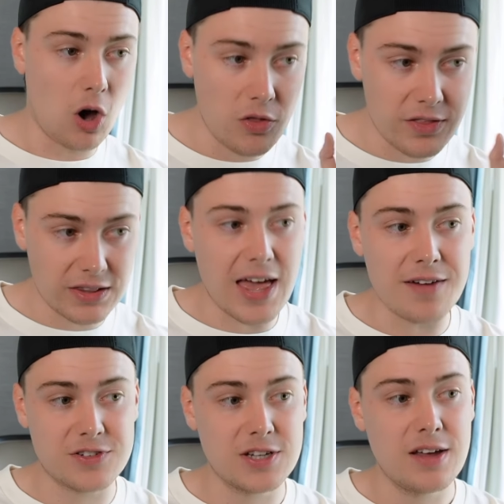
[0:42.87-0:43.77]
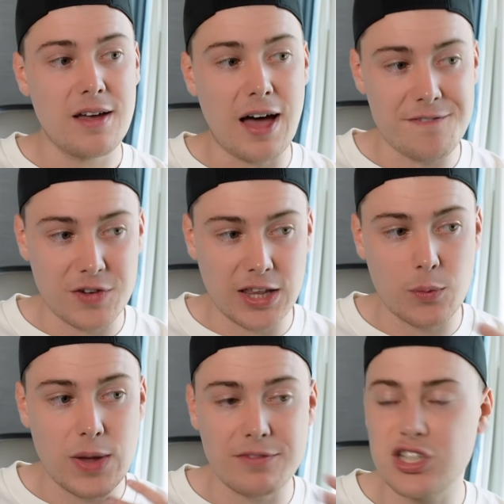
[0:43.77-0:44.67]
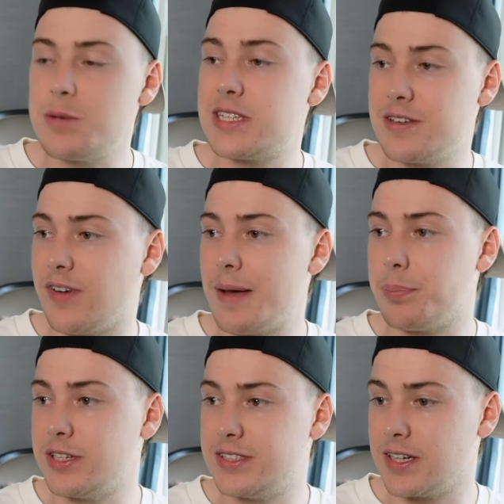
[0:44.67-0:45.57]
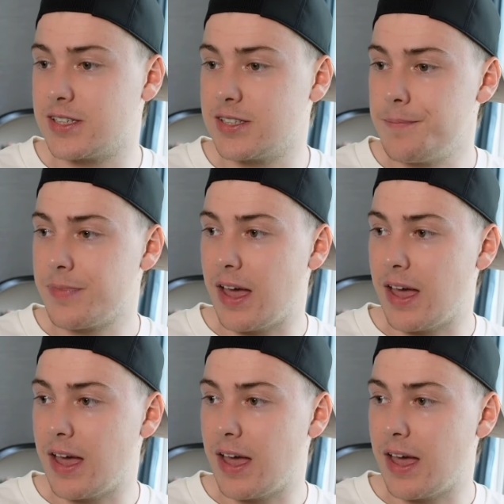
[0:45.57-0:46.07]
On the left, I feel like we have GPT 5.6.